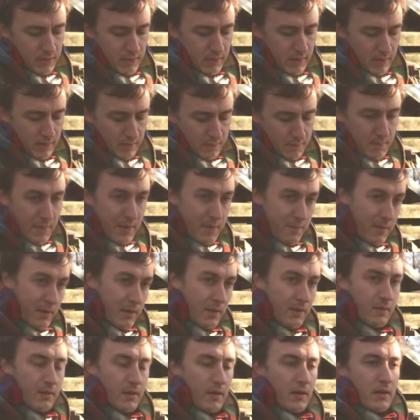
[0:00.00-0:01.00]
think um, me
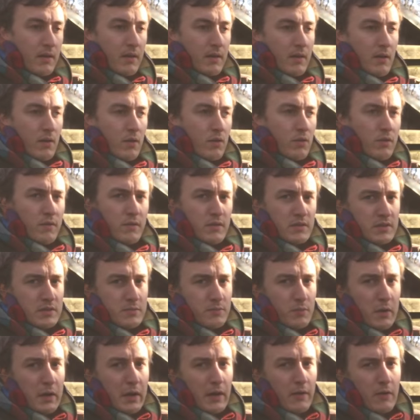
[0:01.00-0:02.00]
being uh, owner of a
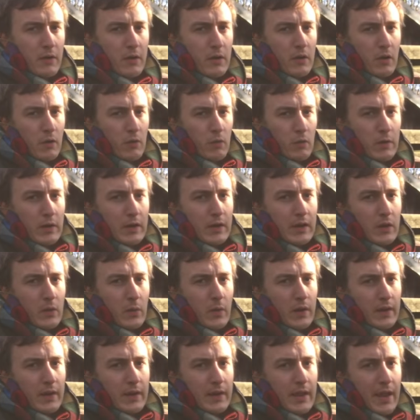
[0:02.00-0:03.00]
Springer and not really
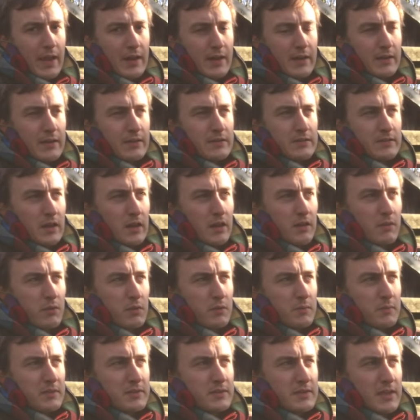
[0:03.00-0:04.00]
quite getting it to start off
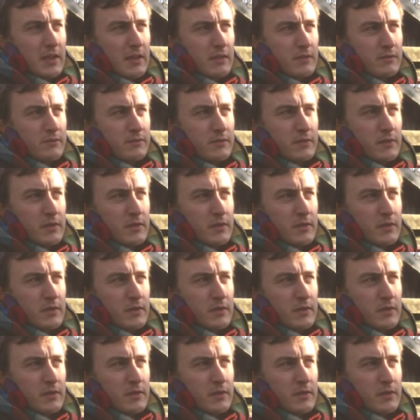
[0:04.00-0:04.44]
with myself,